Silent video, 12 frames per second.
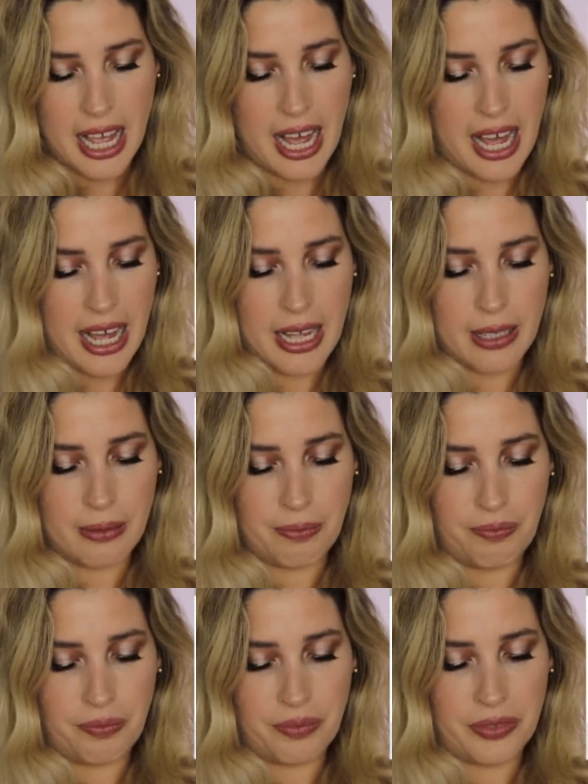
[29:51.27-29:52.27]

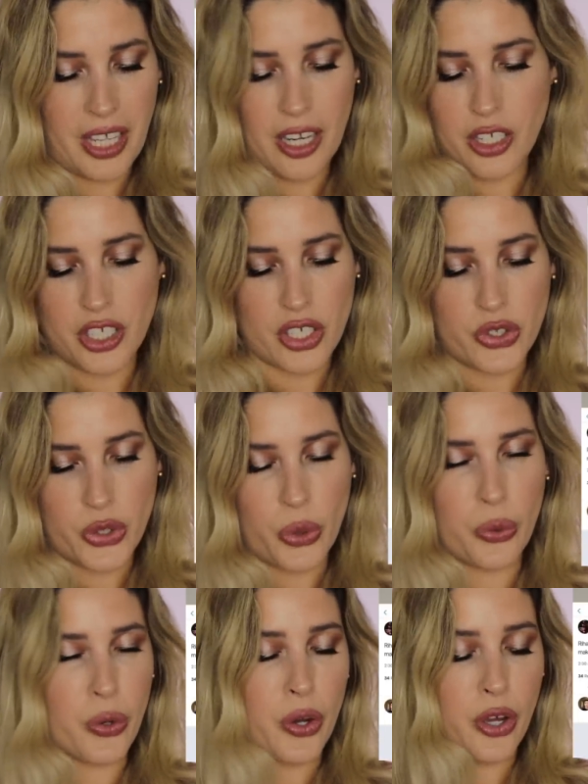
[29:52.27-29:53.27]
Um, they are just
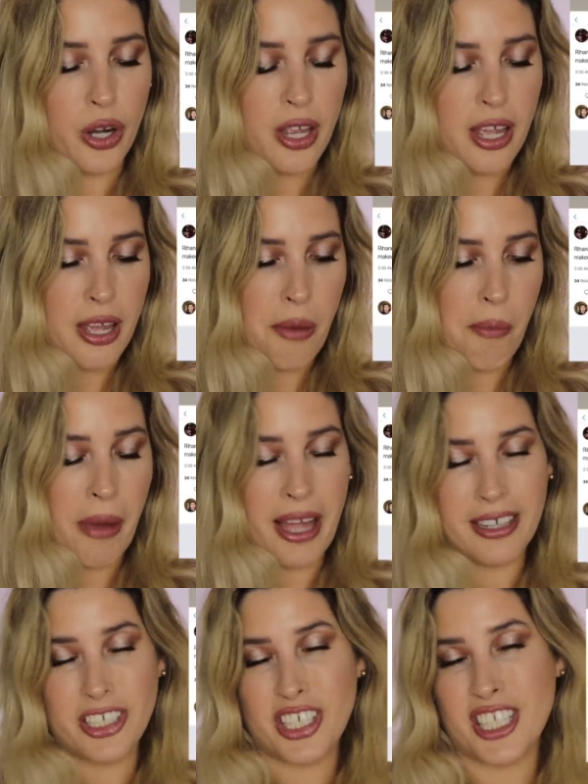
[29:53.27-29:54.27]
so good.
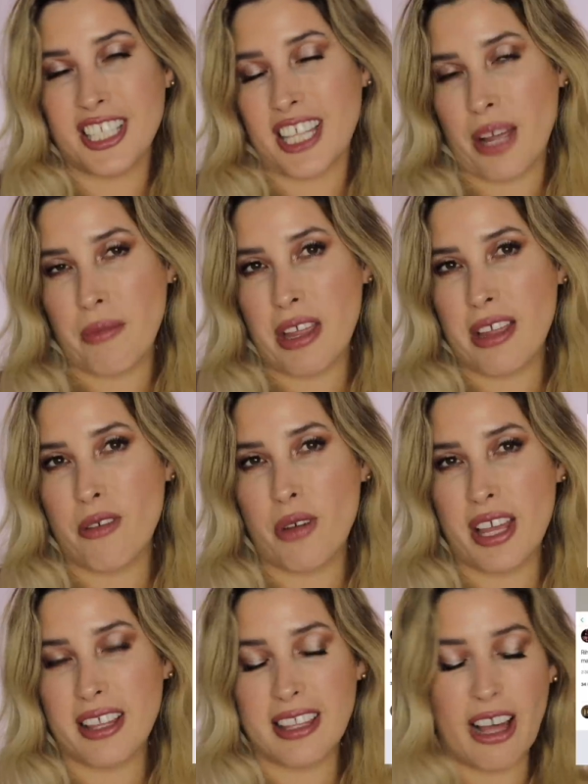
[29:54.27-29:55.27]
But she's coming
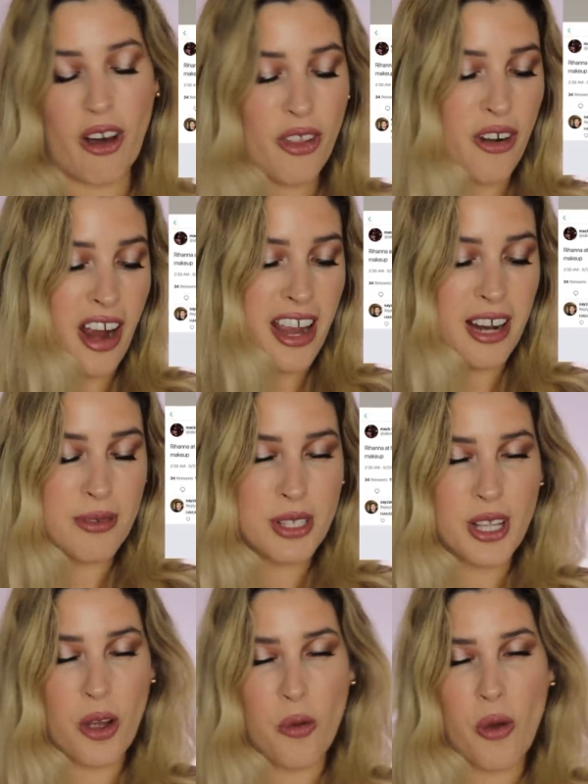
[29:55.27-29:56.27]
with other items.
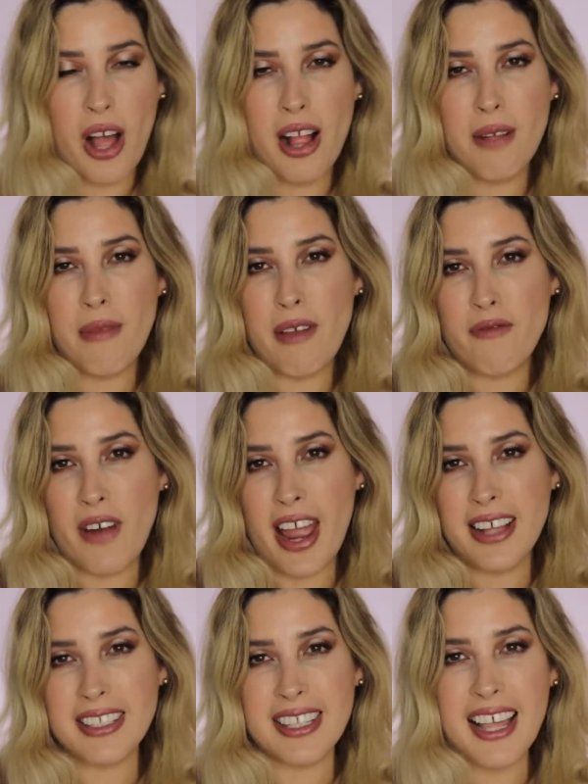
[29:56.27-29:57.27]
So, well, my
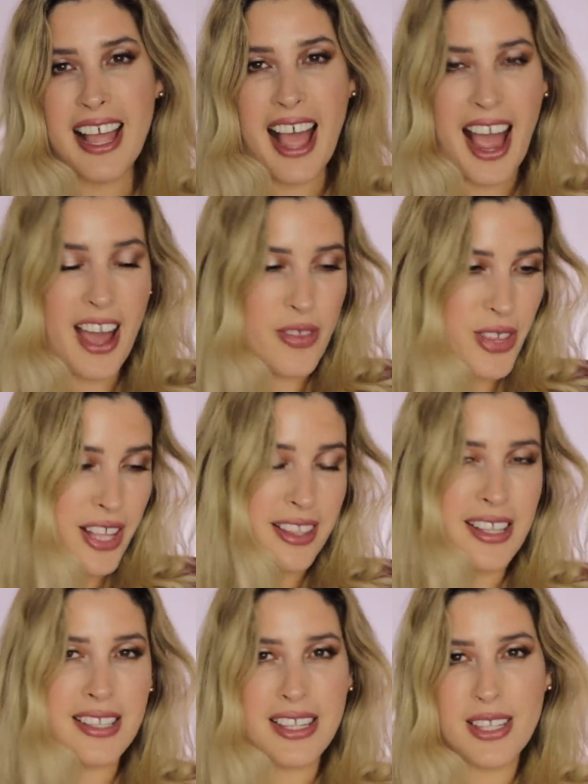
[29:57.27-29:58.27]
friends, I think
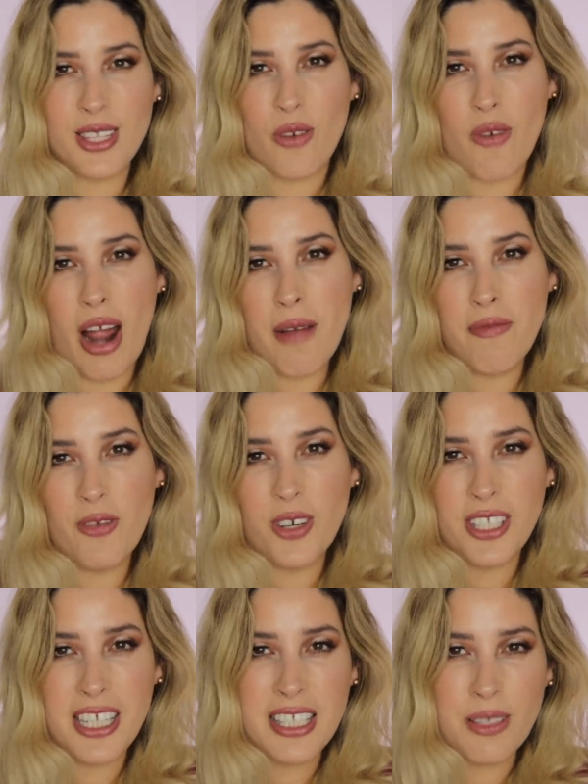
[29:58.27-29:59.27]
this is the wrap
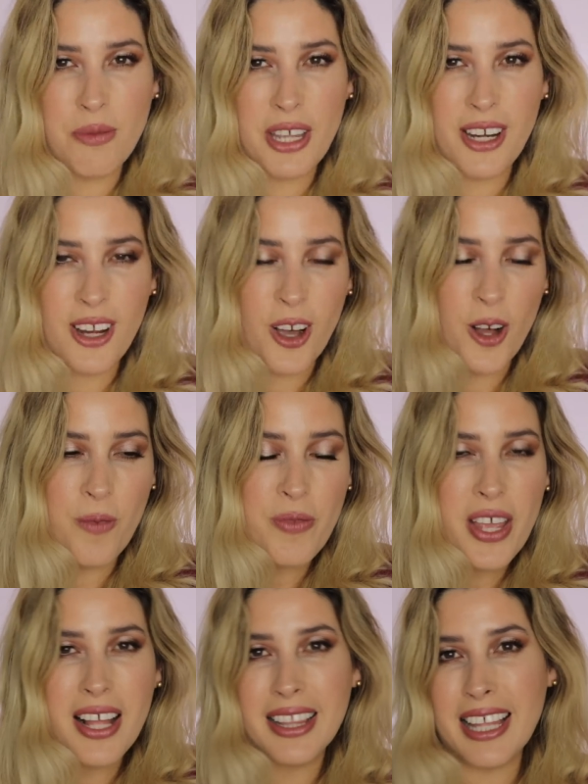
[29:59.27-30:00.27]
for this video.
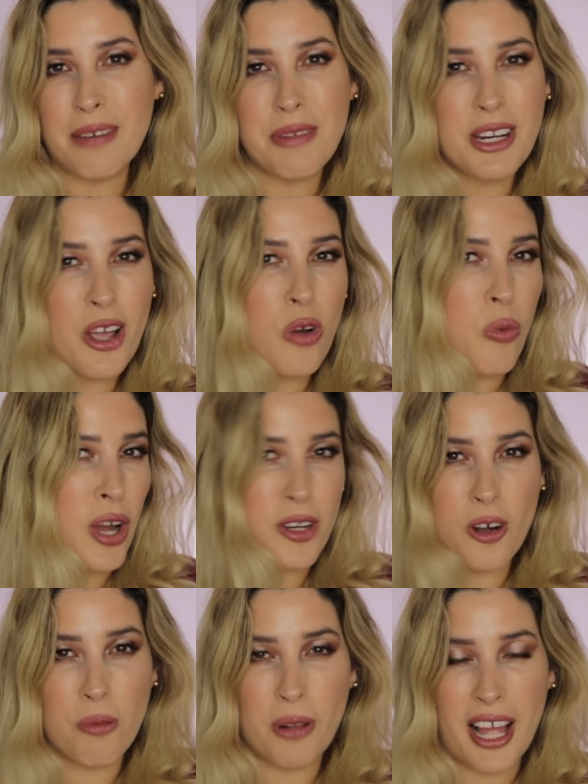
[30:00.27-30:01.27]
Let me know what
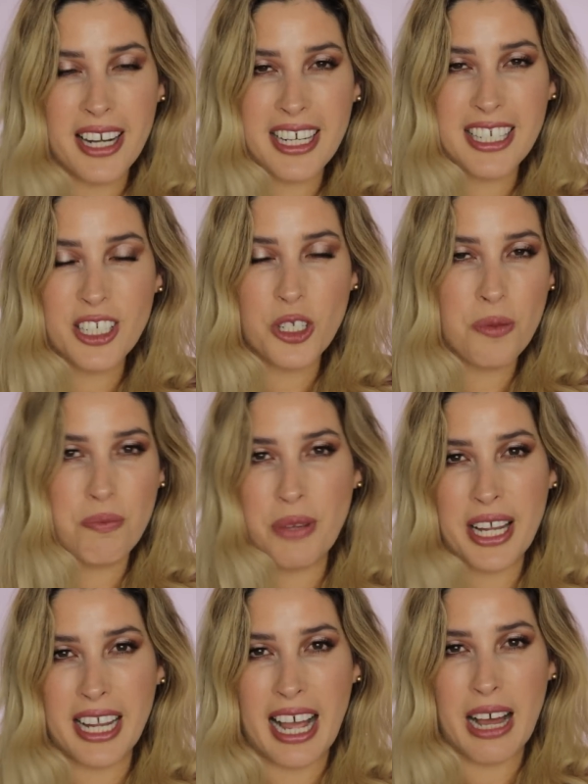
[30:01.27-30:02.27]
you're planning to
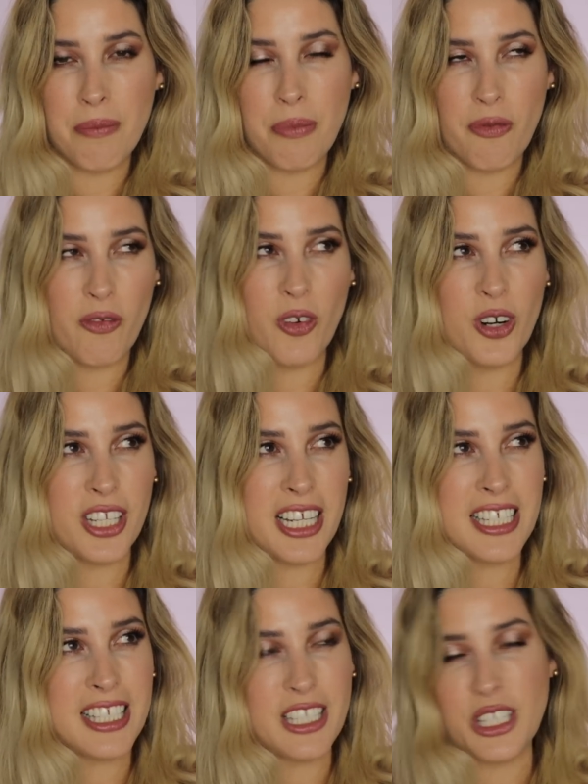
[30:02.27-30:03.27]
pick up for
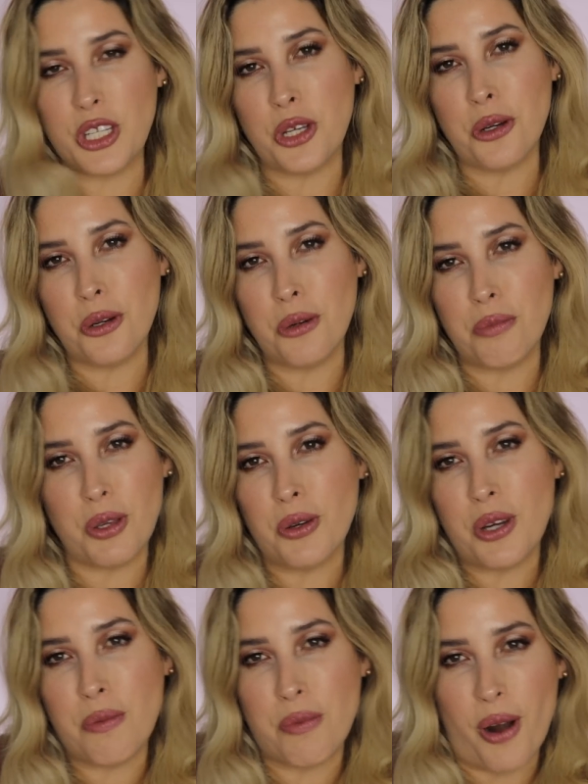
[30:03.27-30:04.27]
these new
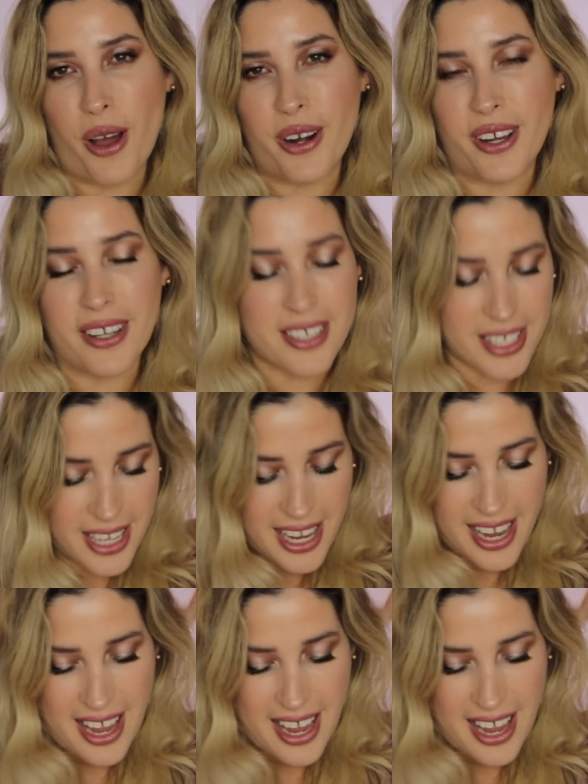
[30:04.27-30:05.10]
beauty products.